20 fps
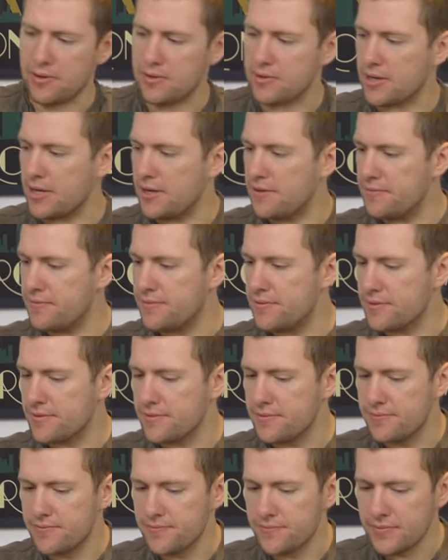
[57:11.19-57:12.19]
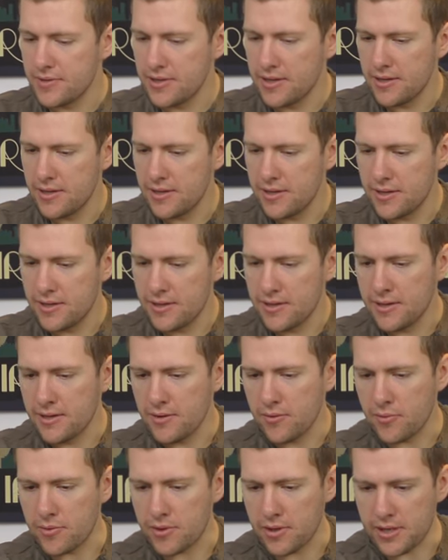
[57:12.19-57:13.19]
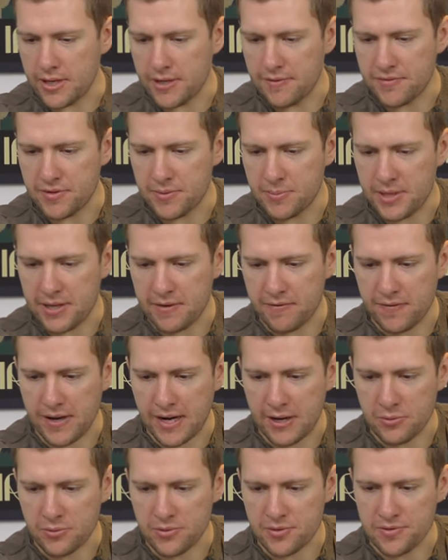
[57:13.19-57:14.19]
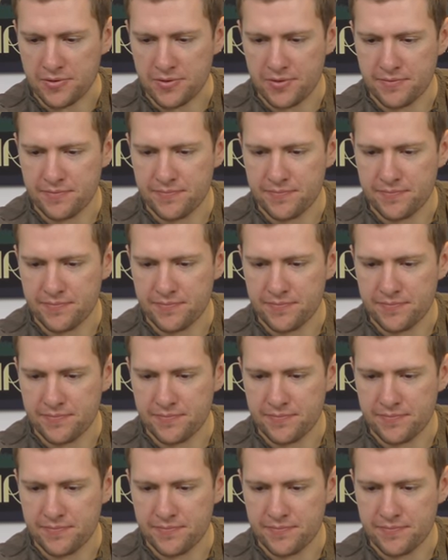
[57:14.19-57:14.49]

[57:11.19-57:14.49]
I'm going for. Want to live to be a thousand.